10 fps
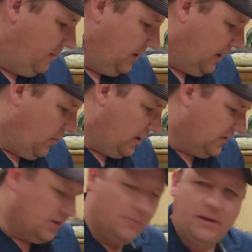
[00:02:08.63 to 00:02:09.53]
but I
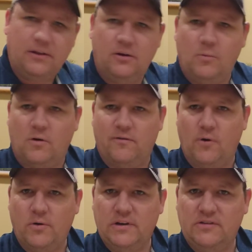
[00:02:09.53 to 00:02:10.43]
wanted something a little more
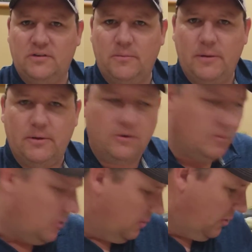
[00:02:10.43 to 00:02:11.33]
focused and maybe a little more